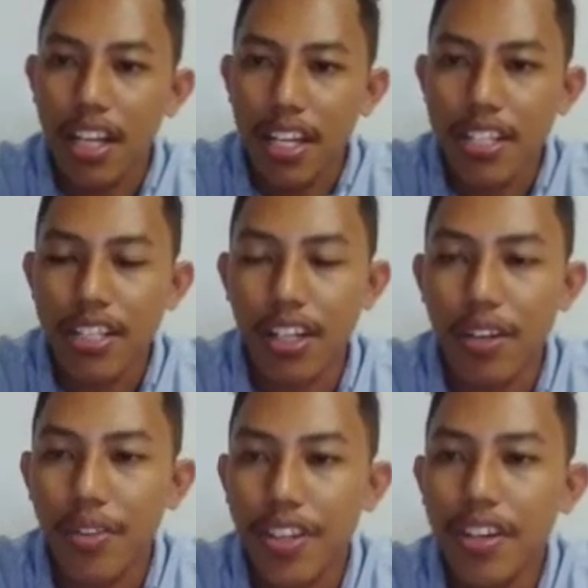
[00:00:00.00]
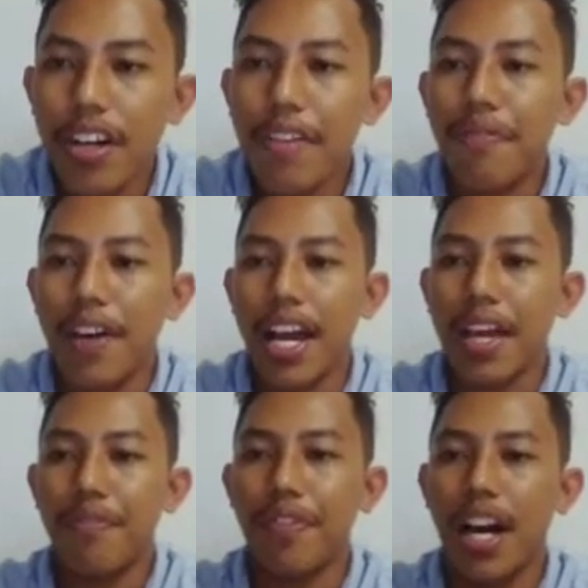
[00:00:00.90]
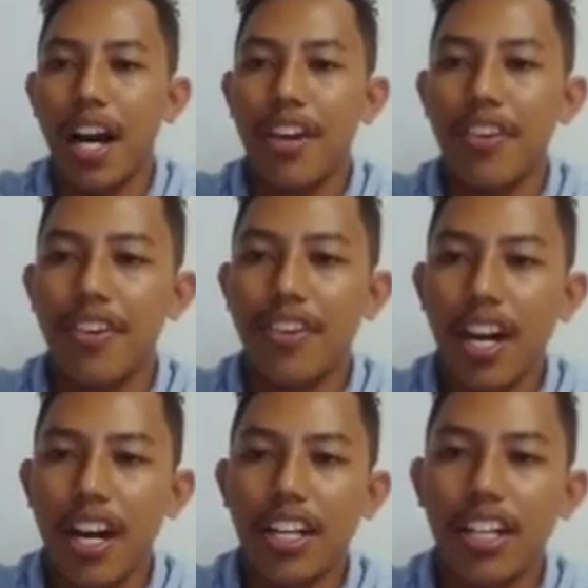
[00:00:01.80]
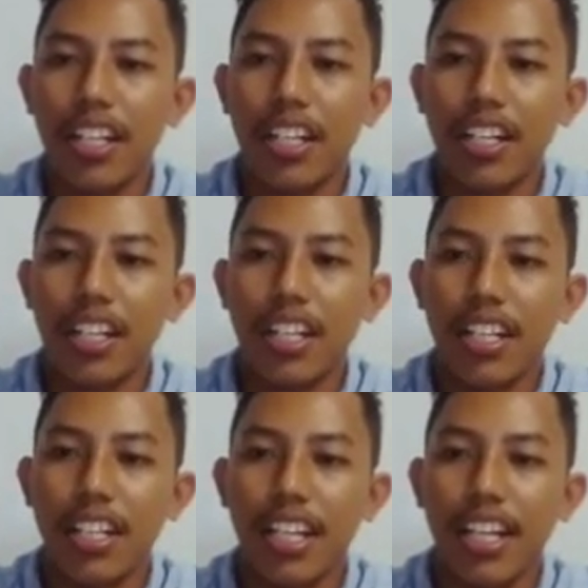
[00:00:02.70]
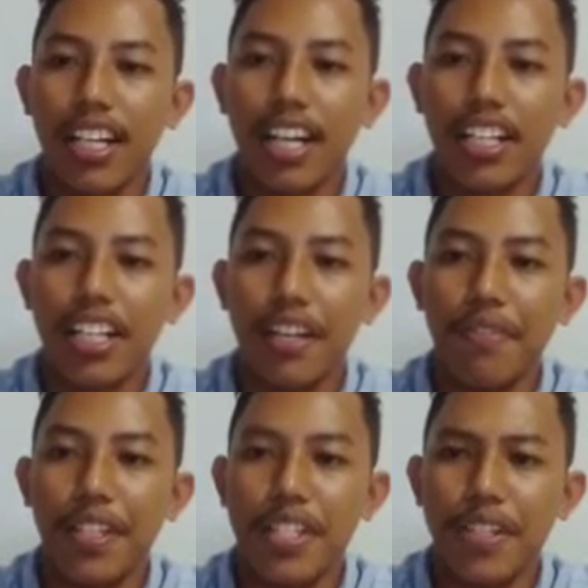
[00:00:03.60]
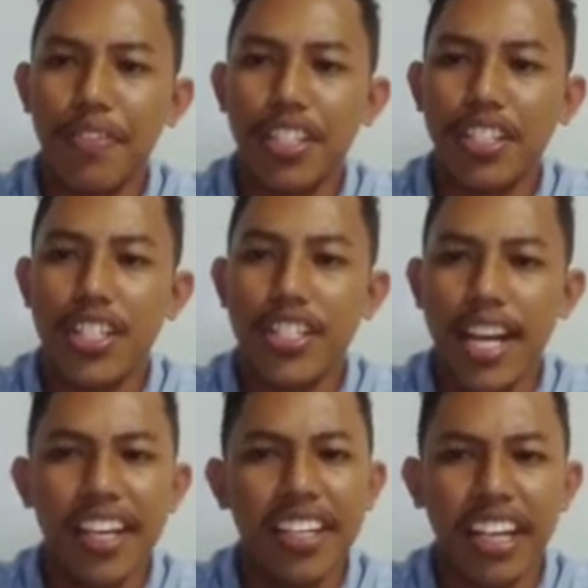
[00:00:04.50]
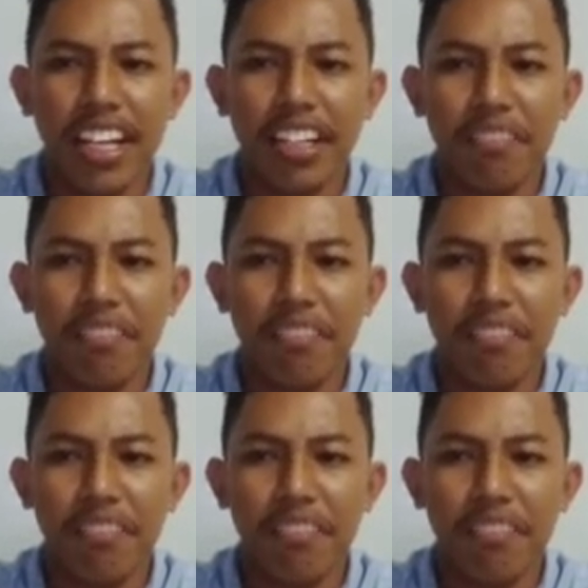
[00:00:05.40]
So there are 5 hierarchical levels of understanding.